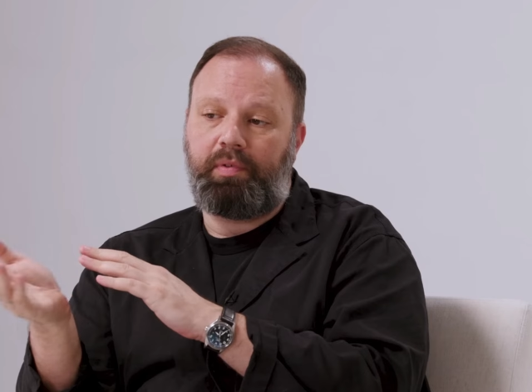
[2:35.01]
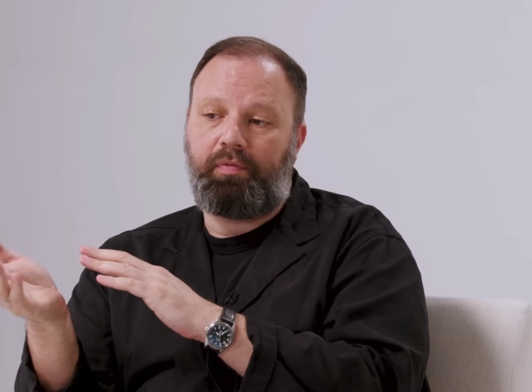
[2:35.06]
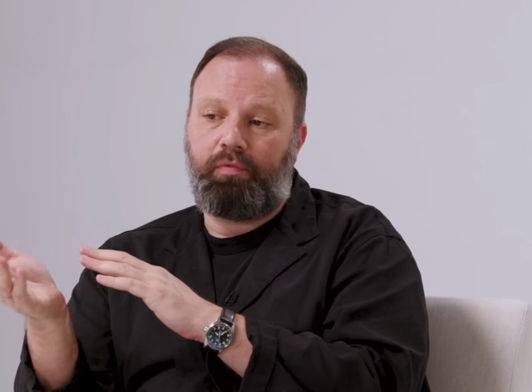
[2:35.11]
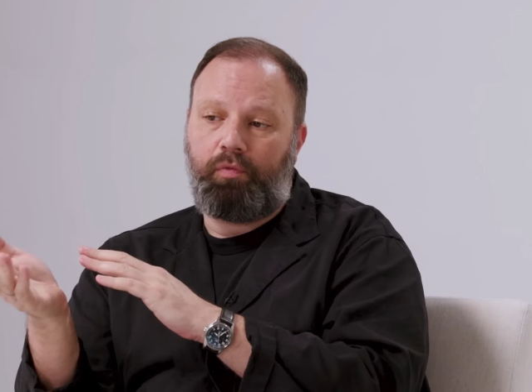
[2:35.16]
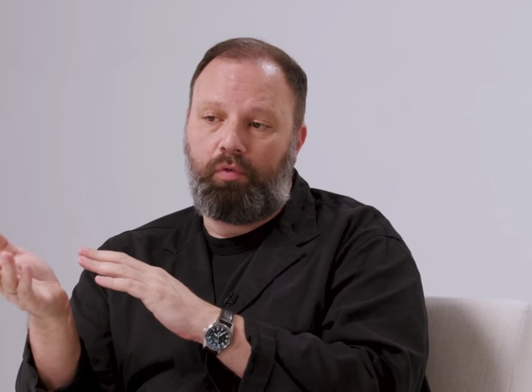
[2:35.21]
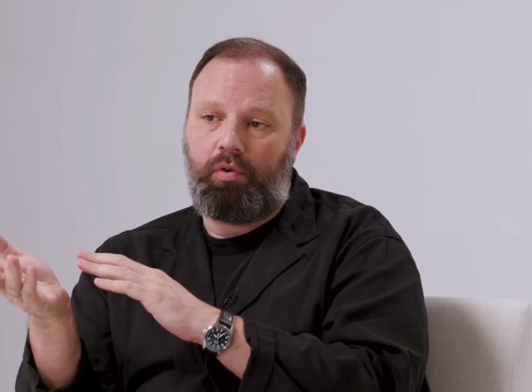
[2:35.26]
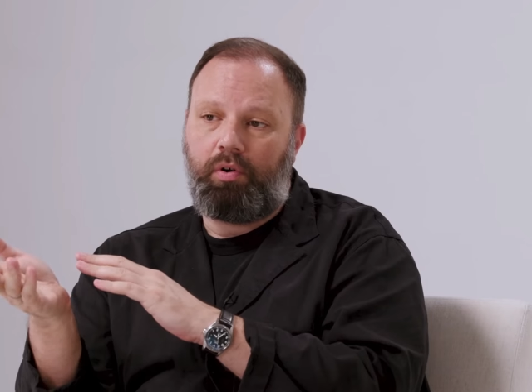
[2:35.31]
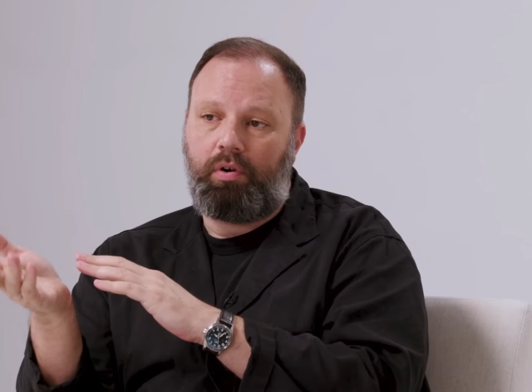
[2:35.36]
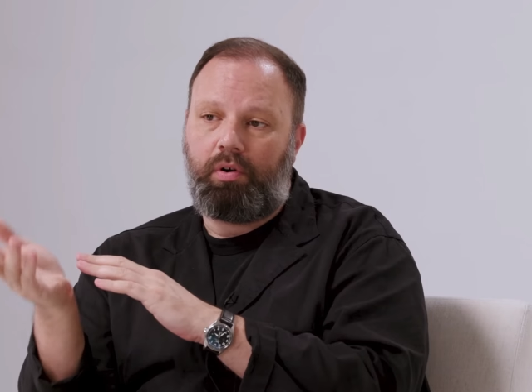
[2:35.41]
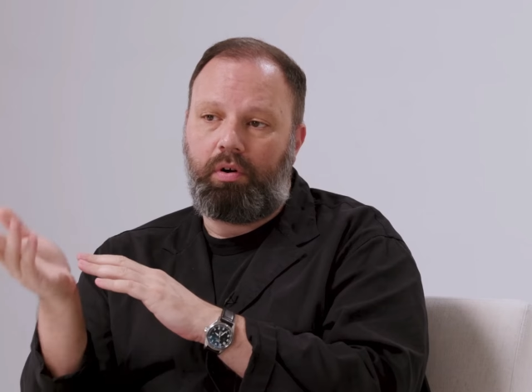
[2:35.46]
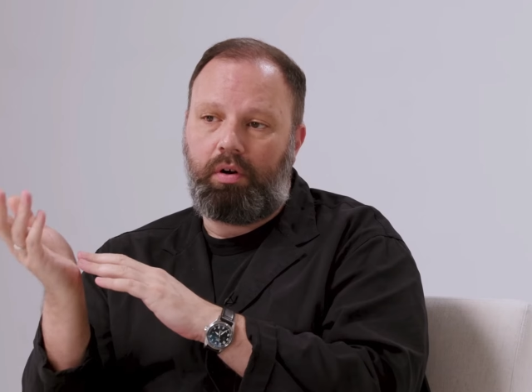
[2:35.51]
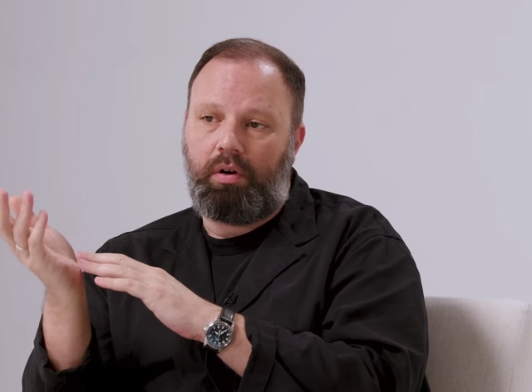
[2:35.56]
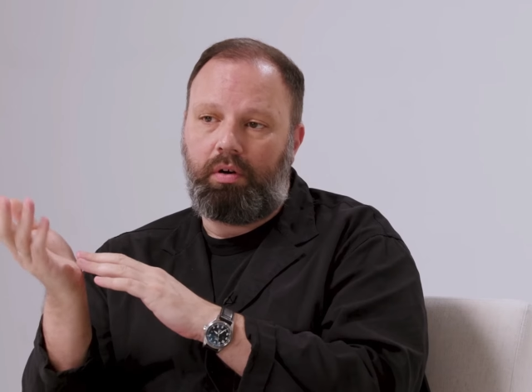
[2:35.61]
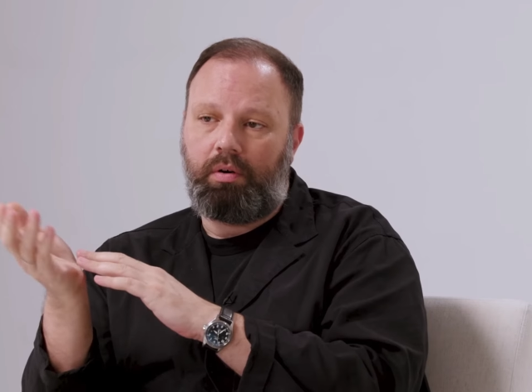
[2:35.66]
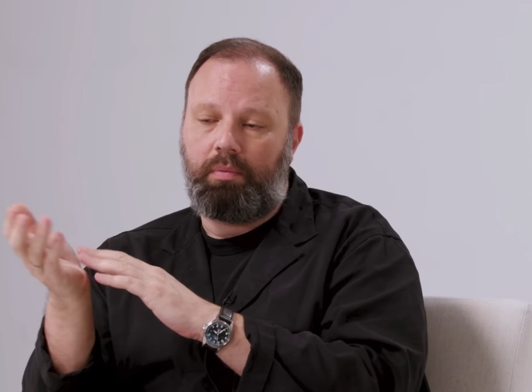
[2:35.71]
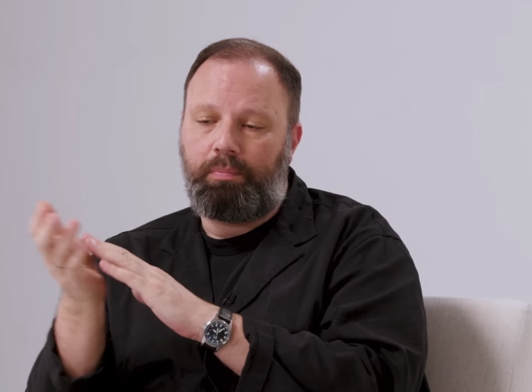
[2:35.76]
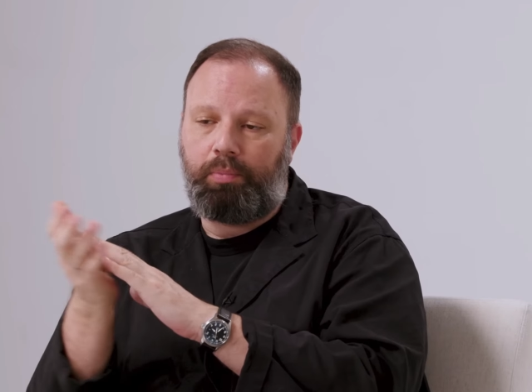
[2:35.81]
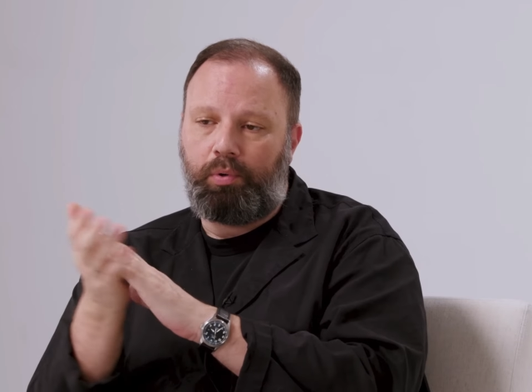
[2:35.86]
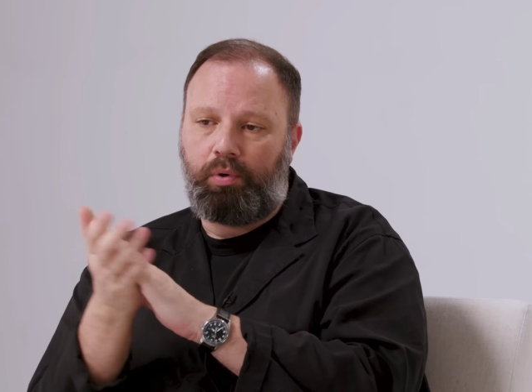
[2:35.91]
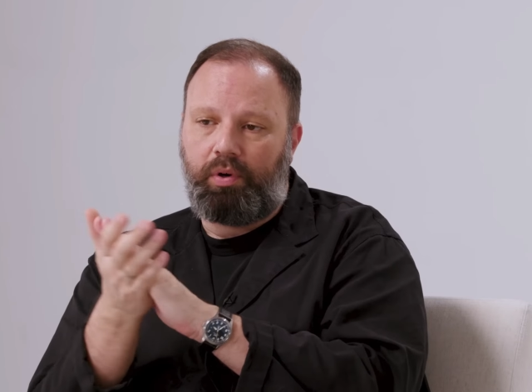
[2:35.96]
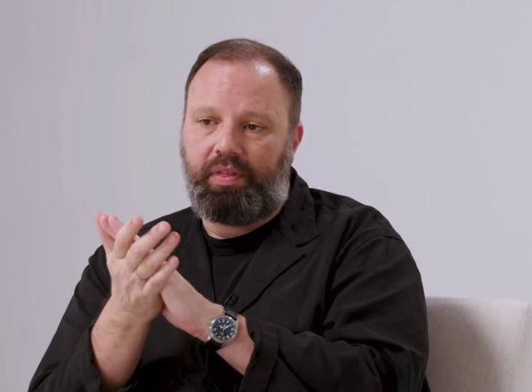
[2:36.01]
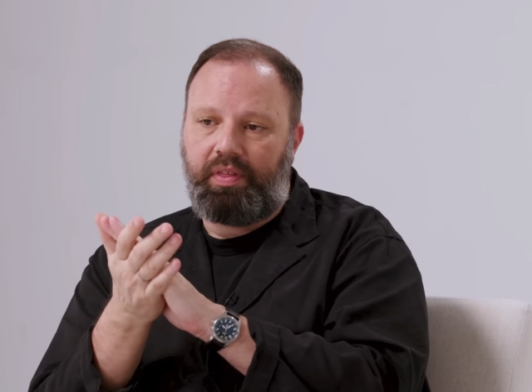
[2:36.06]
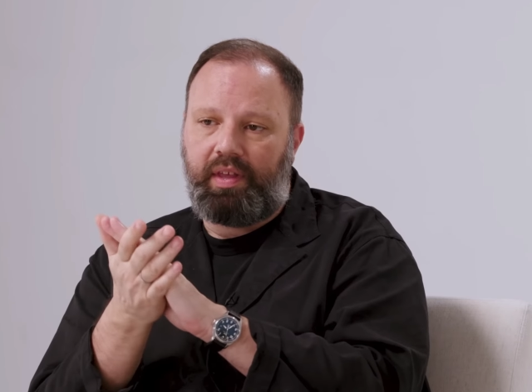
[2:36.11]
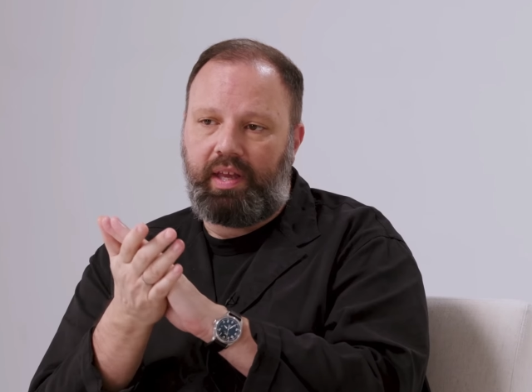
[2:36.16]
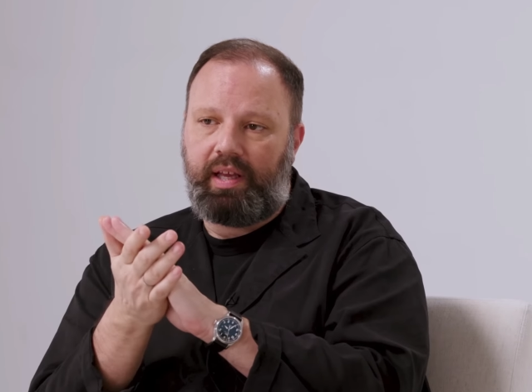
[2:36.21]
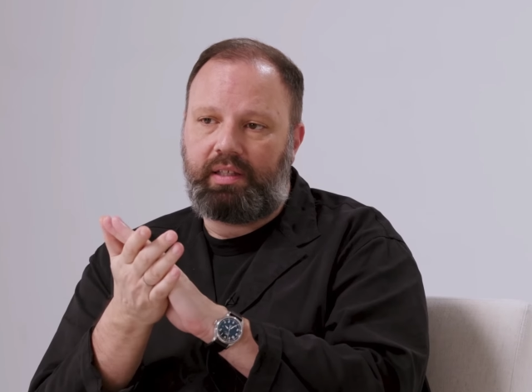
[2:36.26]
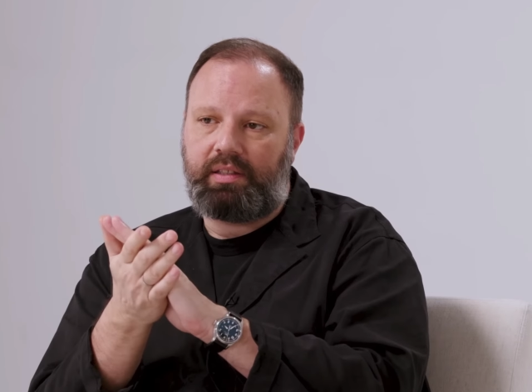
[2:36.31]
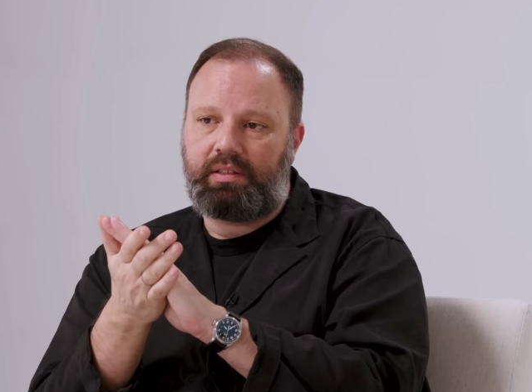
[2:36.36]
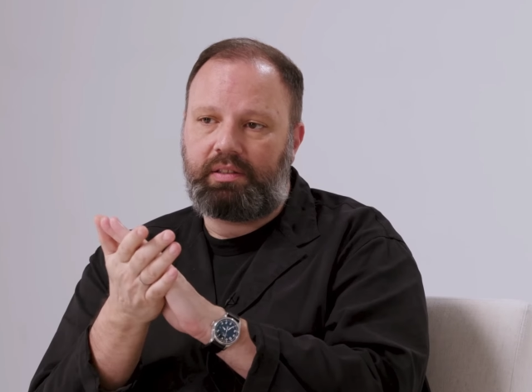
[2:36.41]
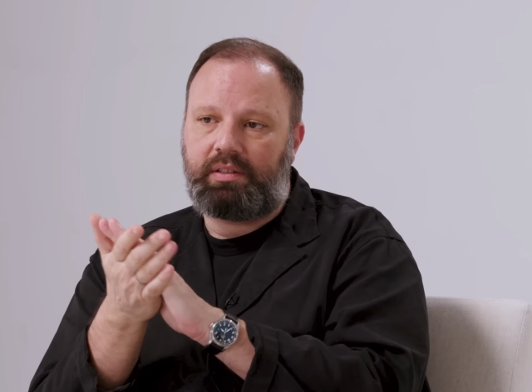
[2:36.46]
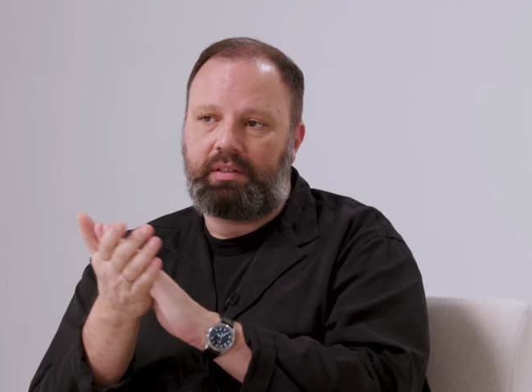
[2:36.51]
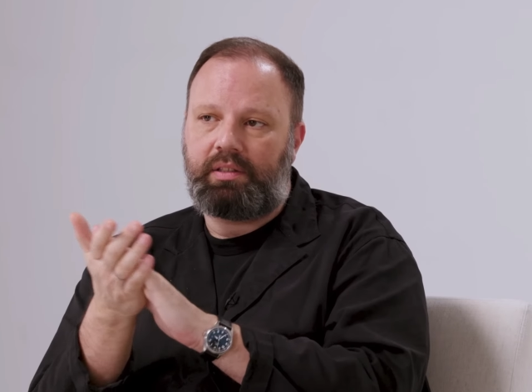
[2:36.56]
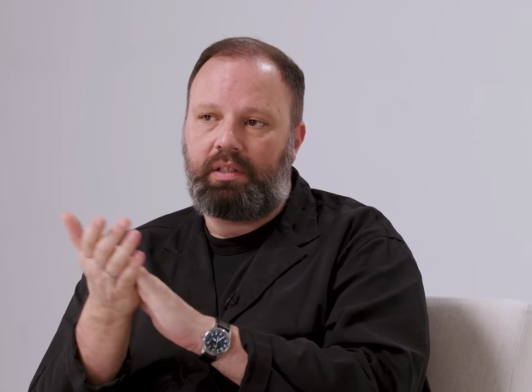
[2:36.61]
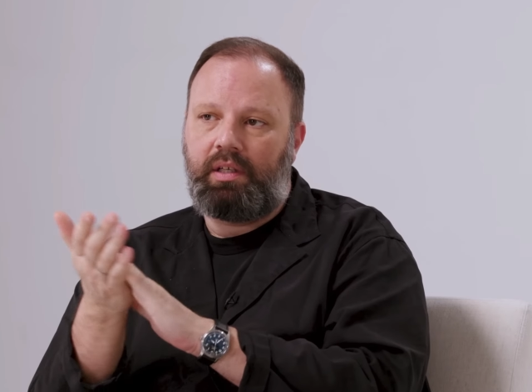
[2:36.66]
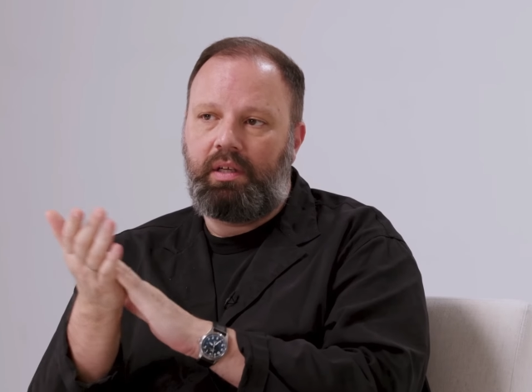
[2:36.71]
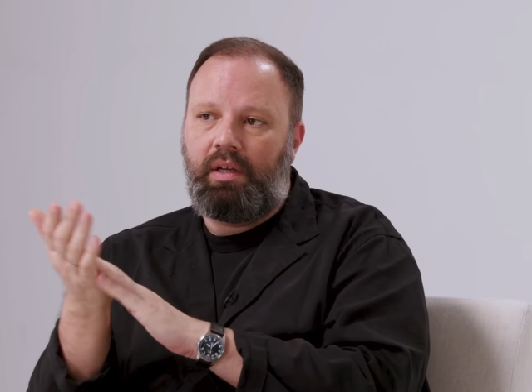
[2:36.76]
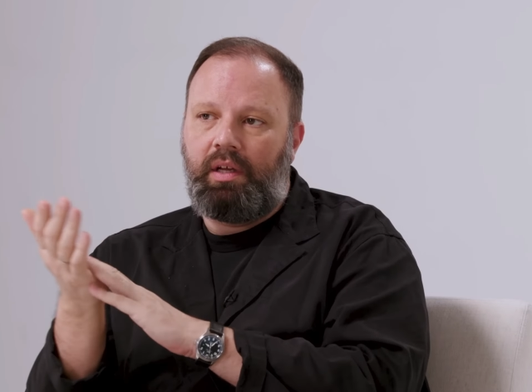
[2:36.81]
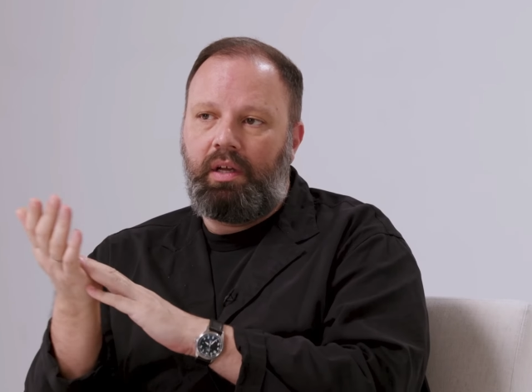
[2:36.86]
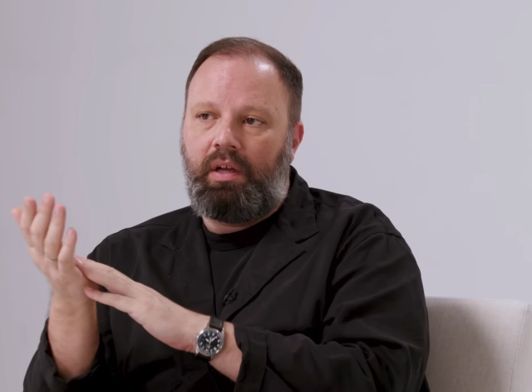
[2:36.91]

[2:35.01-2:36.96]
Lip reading: before Poor Things,